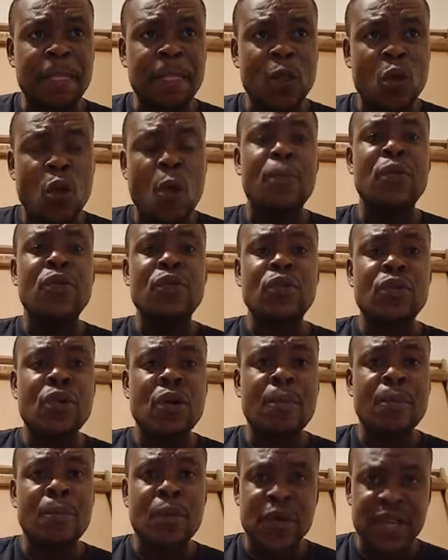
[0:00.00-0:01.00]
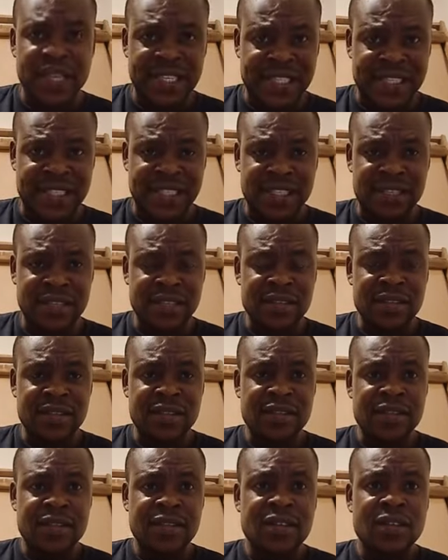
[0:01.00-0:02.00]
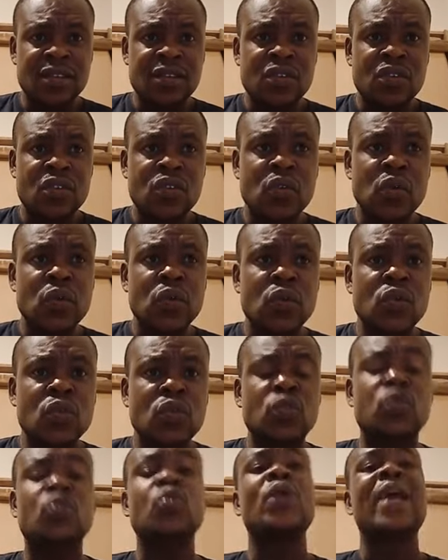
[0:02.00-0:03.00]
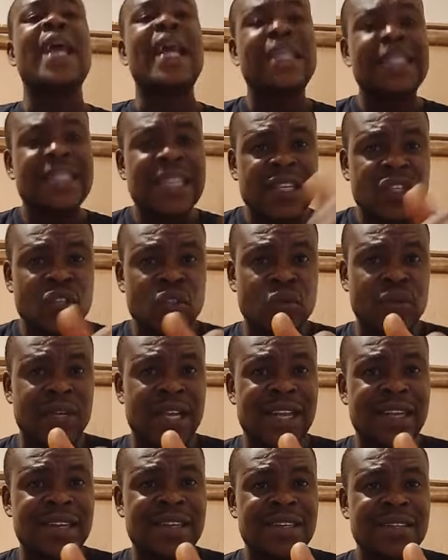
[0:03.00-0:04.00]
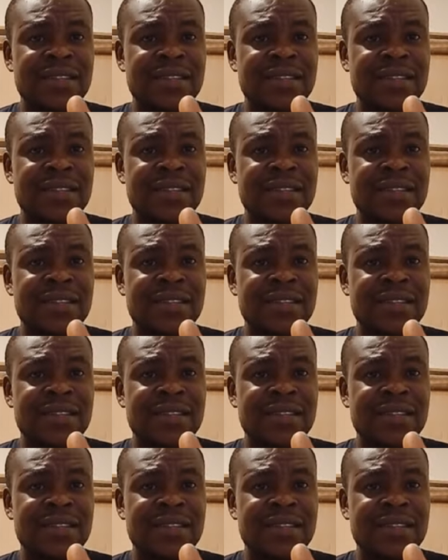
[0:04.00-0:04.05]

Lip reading: open door policy to enter Sudan